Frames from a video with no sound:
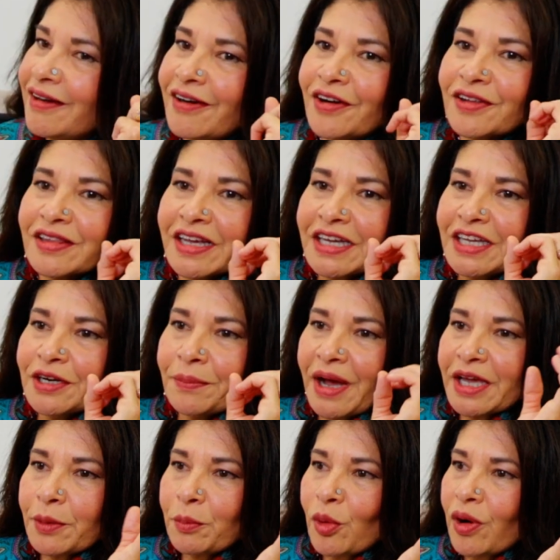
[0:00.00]
are looking to
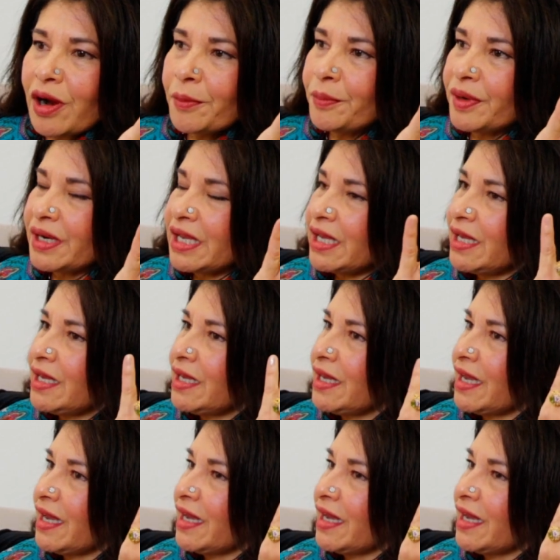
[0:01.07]
buy a property